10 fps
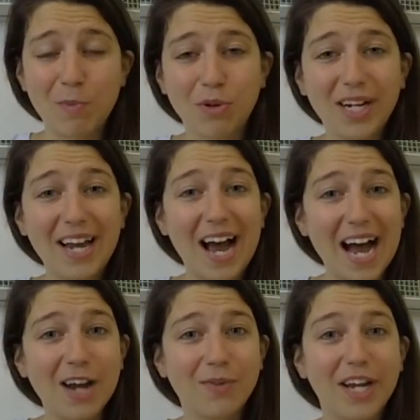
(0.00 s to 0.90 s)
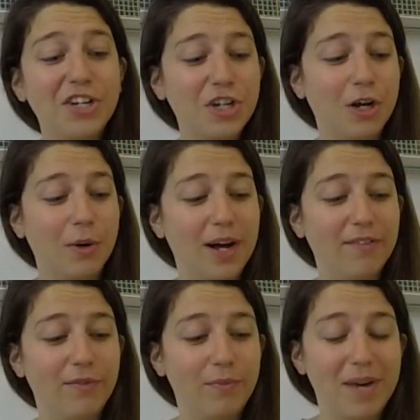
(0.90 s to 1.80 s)
and a pretty high ratio
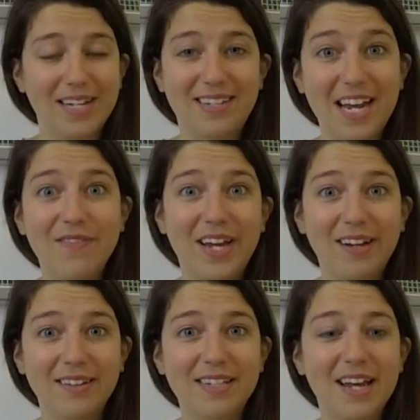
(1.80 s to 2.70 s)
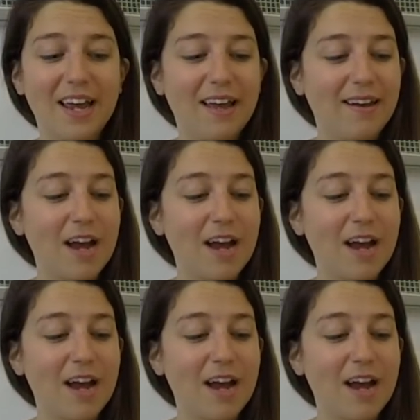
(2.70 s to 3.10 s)
of my savings.